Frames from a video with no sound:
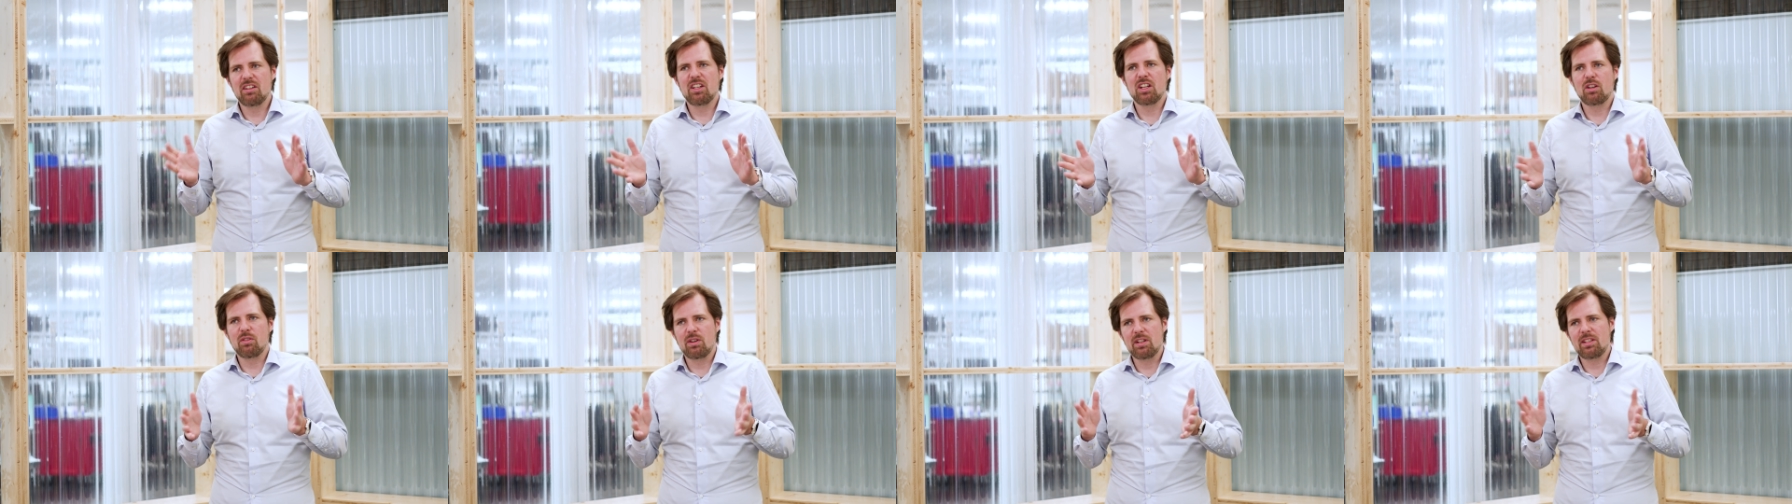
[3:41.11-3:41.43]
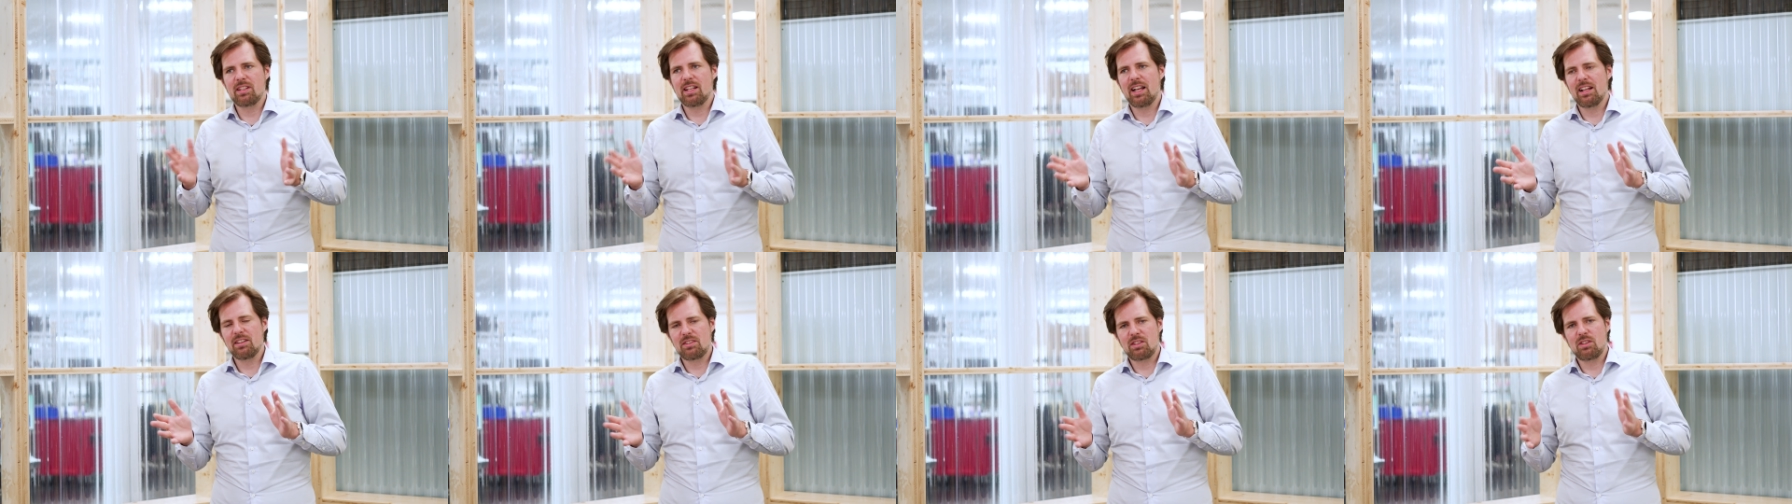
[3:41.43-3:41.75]
degrees
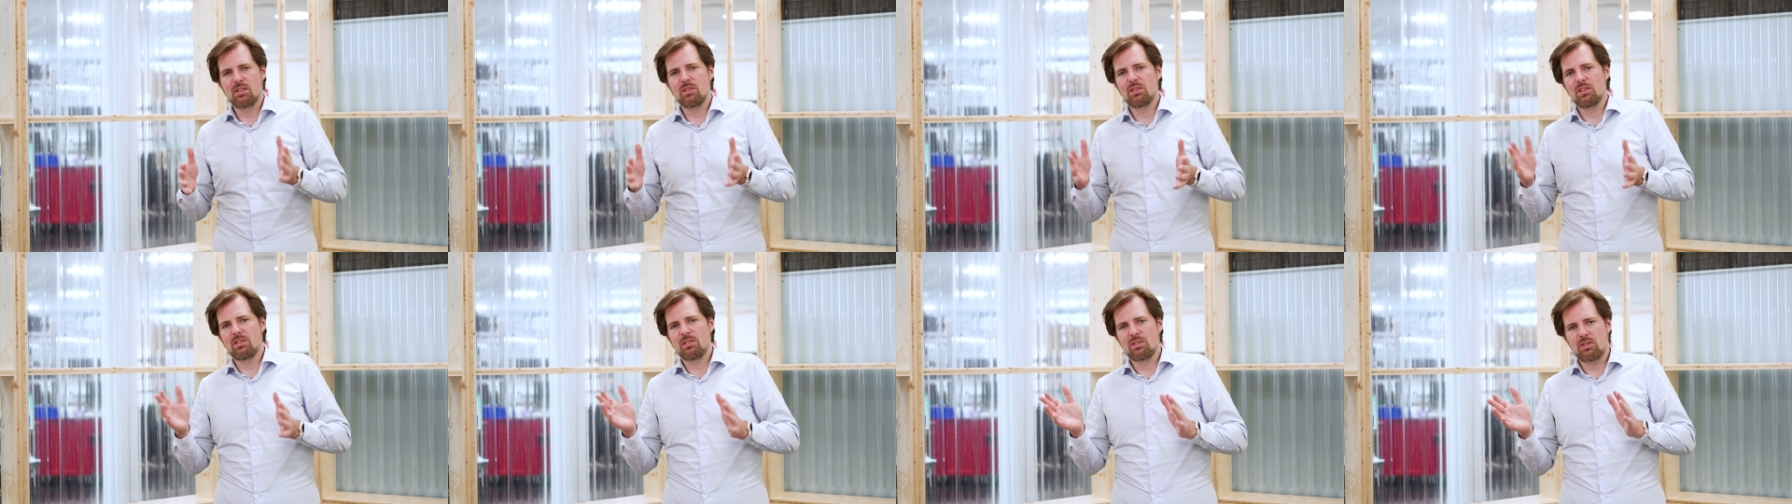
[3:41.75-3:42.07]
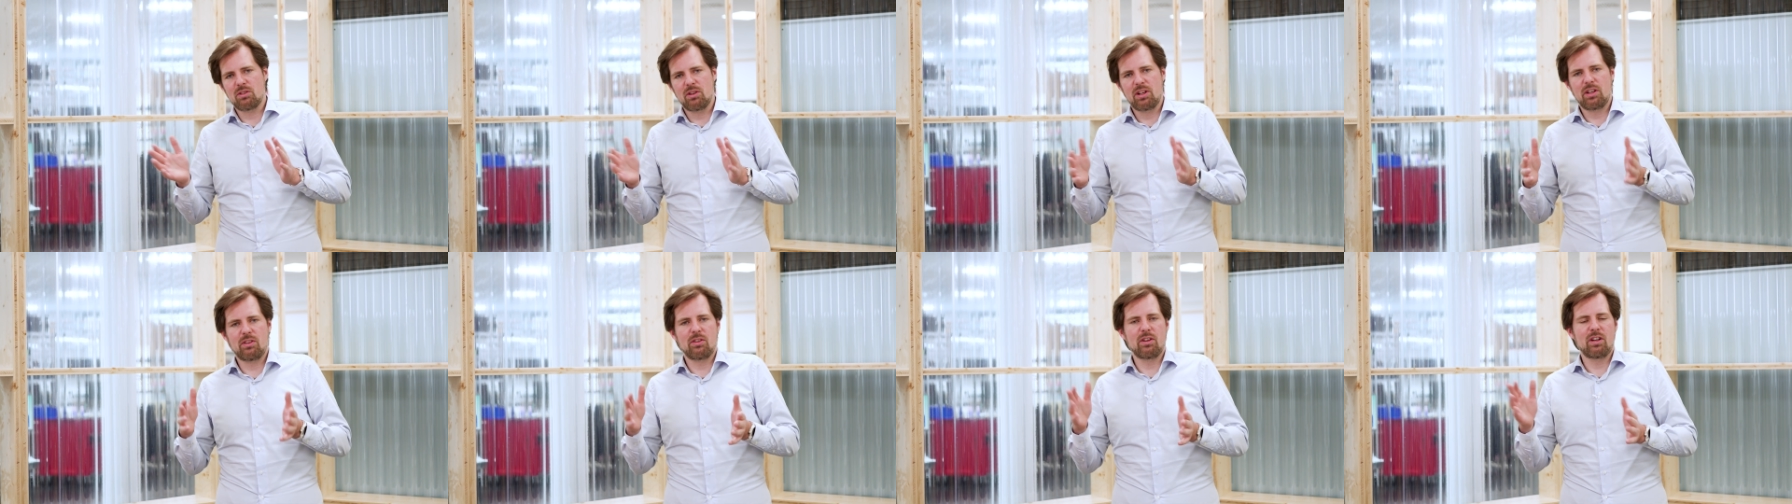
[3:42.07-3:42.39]
Celsius and
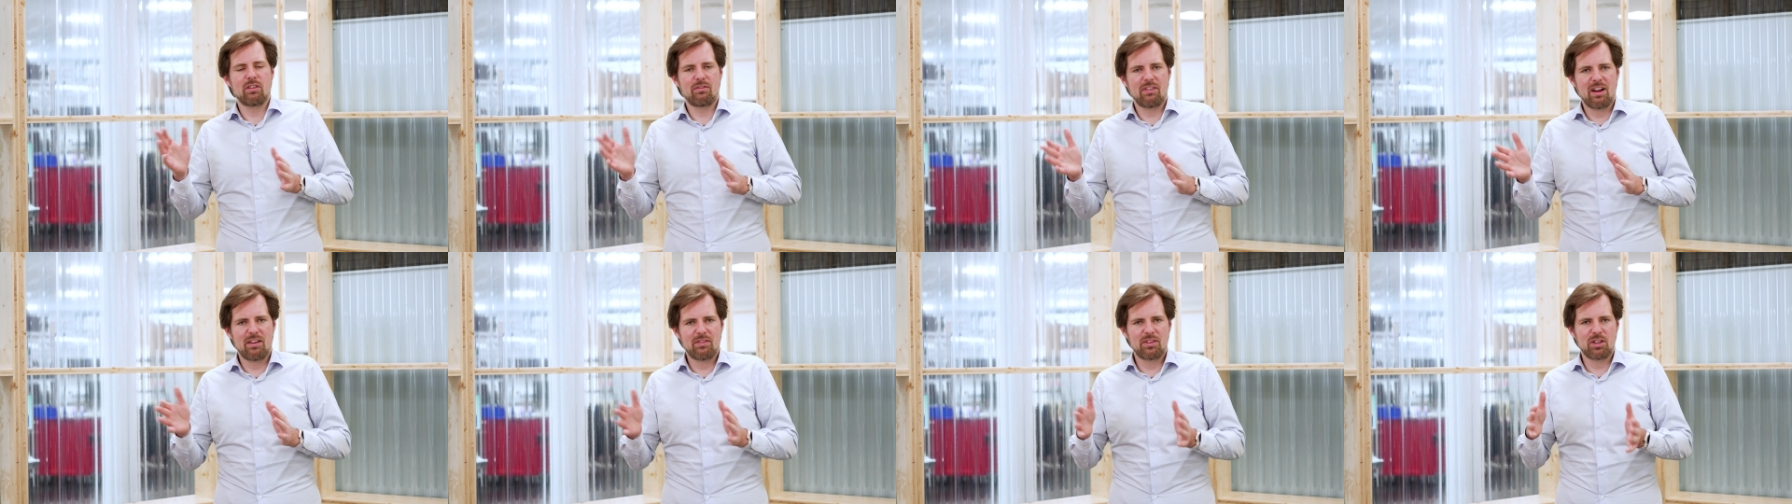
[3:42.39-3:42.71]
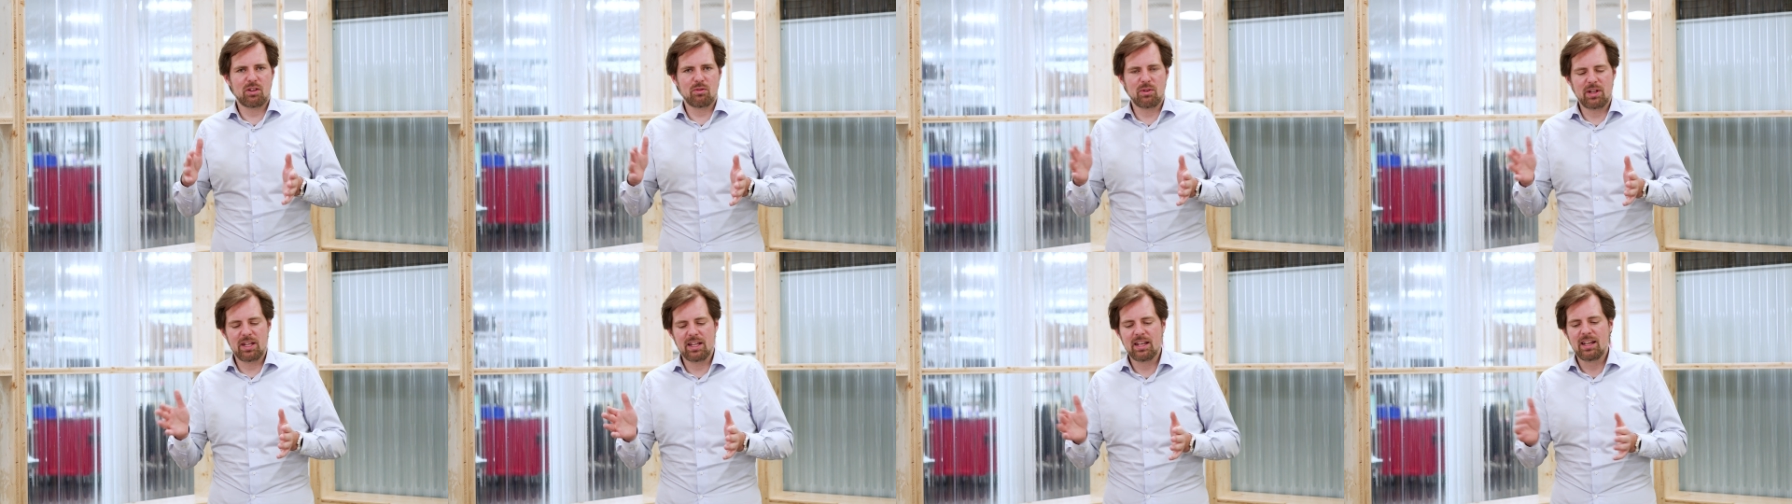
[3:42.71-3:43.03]
30, 35
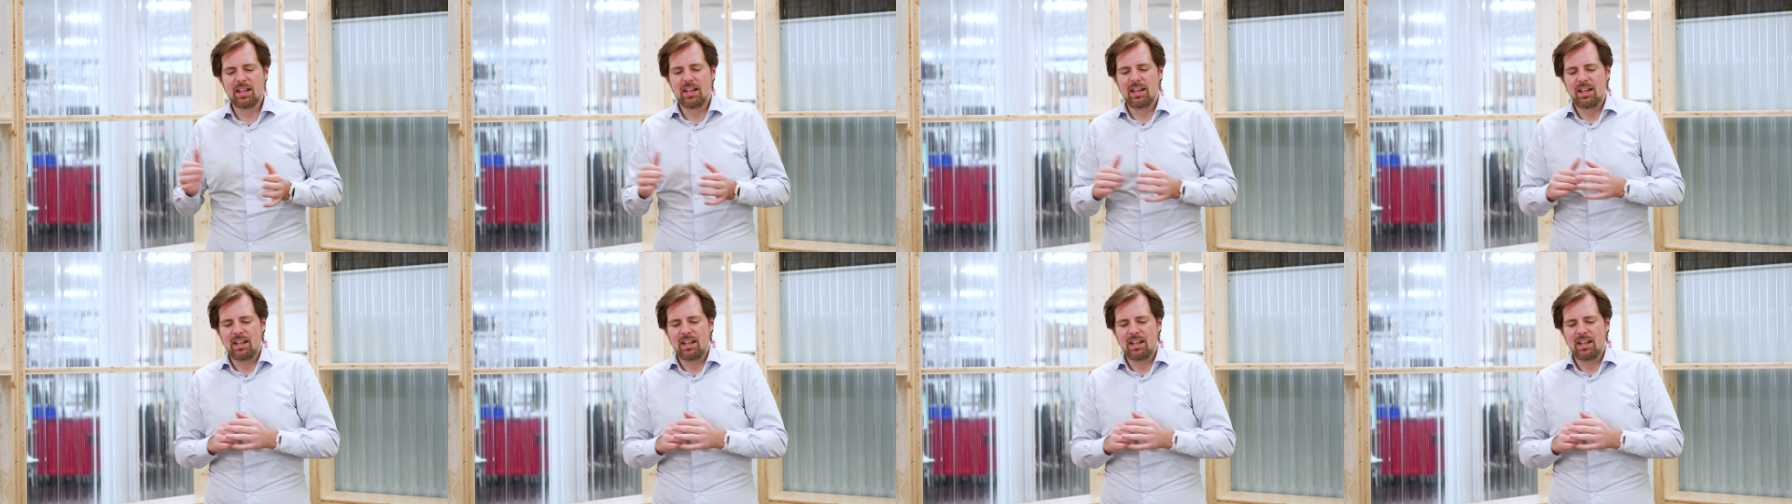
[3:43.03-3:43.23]
degree.